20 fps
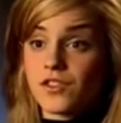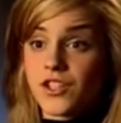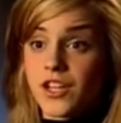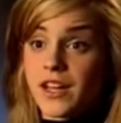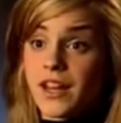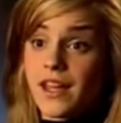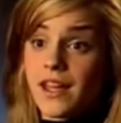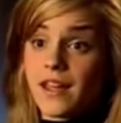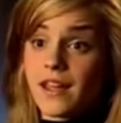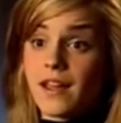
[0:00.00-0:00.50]

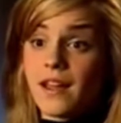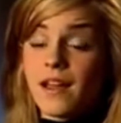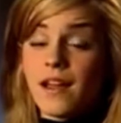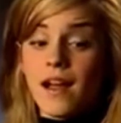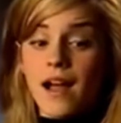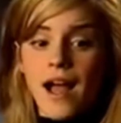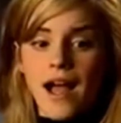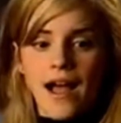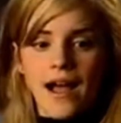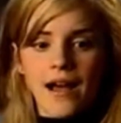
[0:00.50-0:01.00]
Ginny
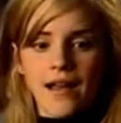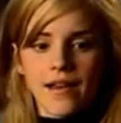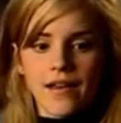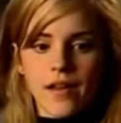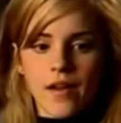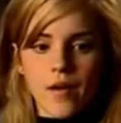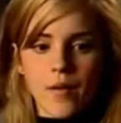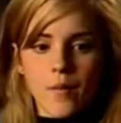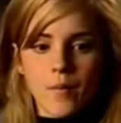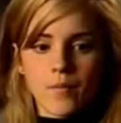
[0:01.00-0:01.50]

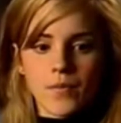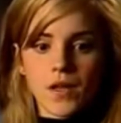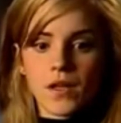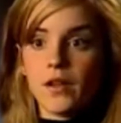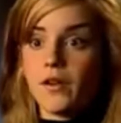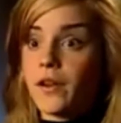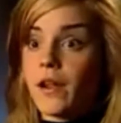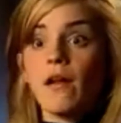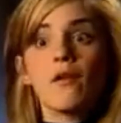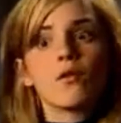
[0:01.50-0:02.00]
and
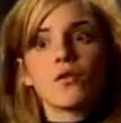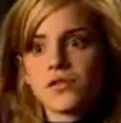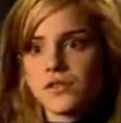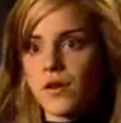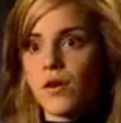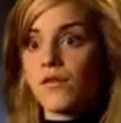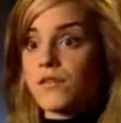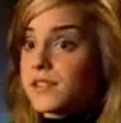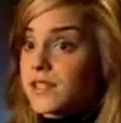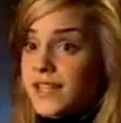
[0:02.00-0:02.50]
Luna, and
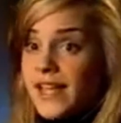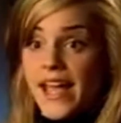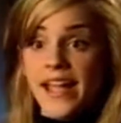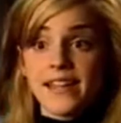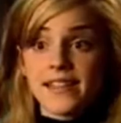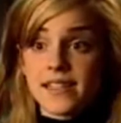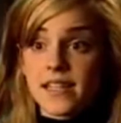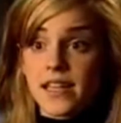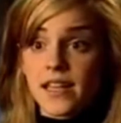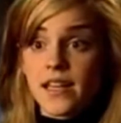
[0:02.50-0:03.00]
also obviously
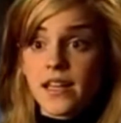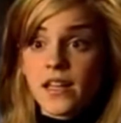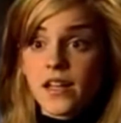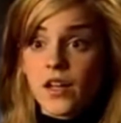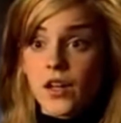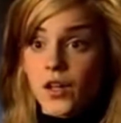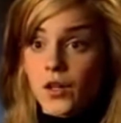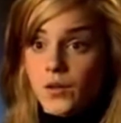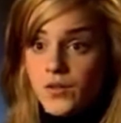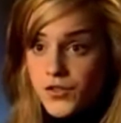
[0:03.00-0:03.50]
Katie,
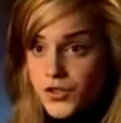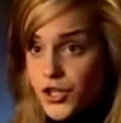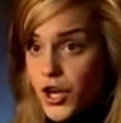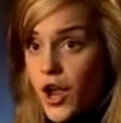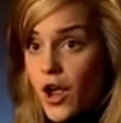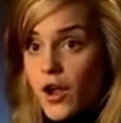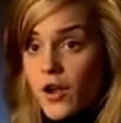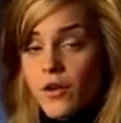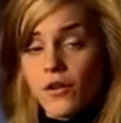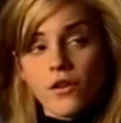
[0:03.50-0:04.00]
who is
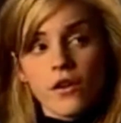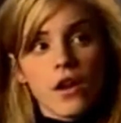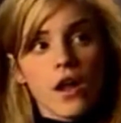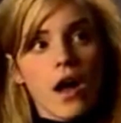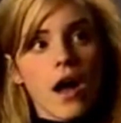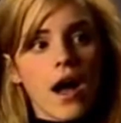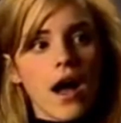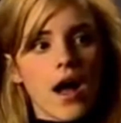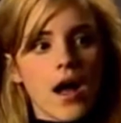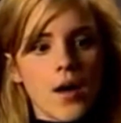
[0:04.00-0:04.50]
Cho,
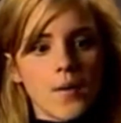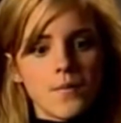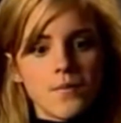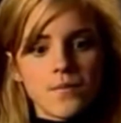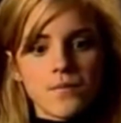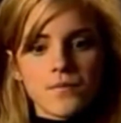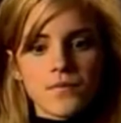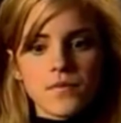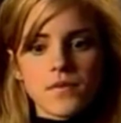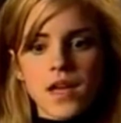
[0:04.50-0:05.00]

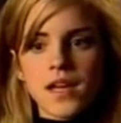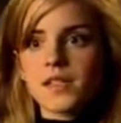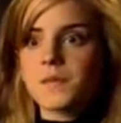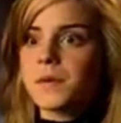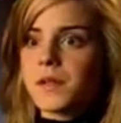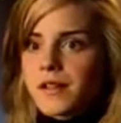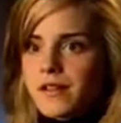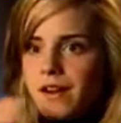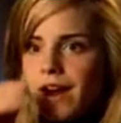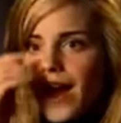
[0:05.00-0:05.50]
has
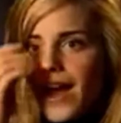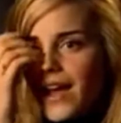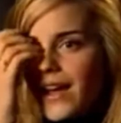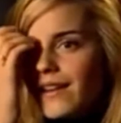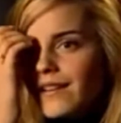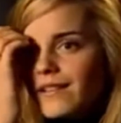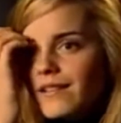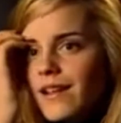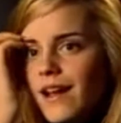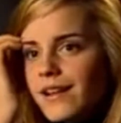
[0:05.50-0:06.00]
been
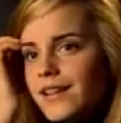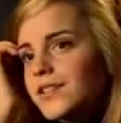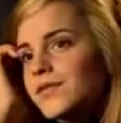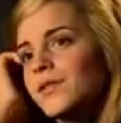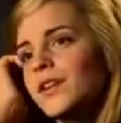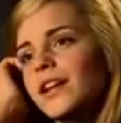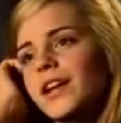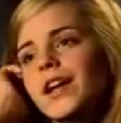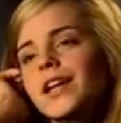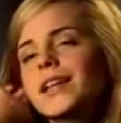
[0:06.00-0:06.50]
great. And
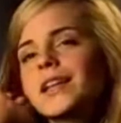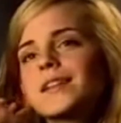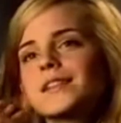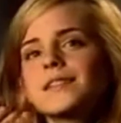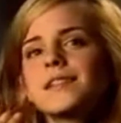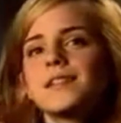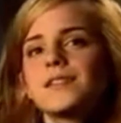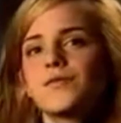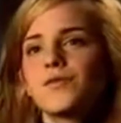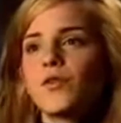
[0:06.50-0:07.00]
it's really good,
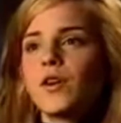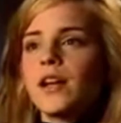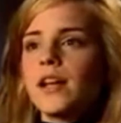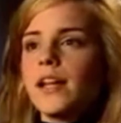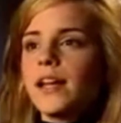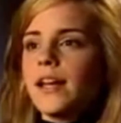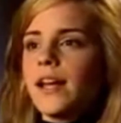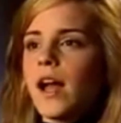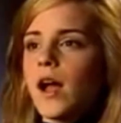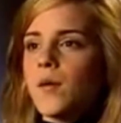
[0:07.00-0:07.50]
because it's
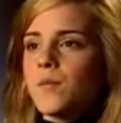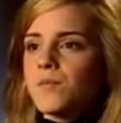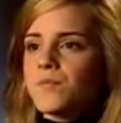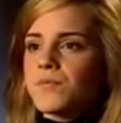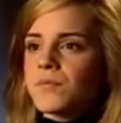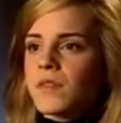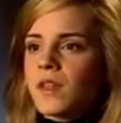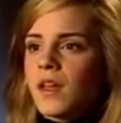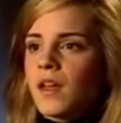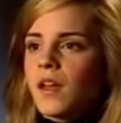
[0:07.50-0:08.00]
really,
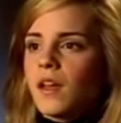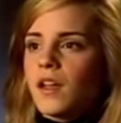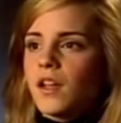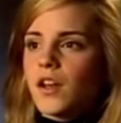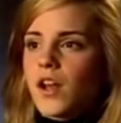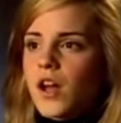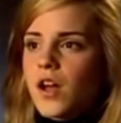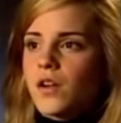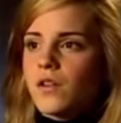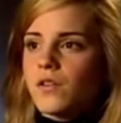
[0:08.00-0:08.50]

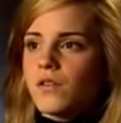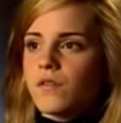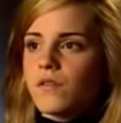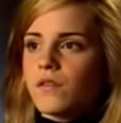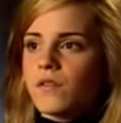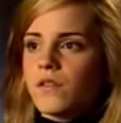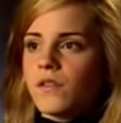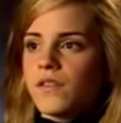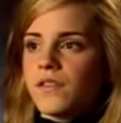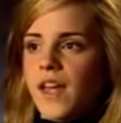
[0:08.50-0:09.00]
you know,
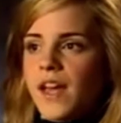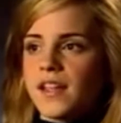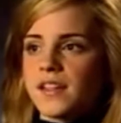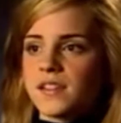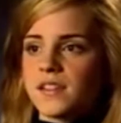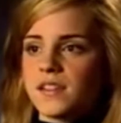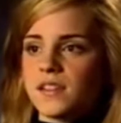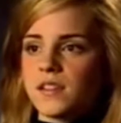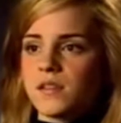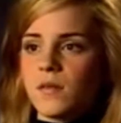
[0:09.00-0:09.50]

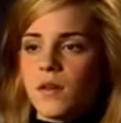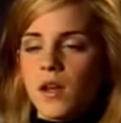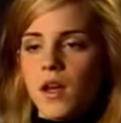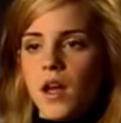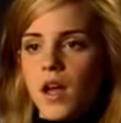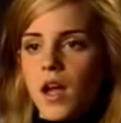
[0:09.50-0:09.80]
there's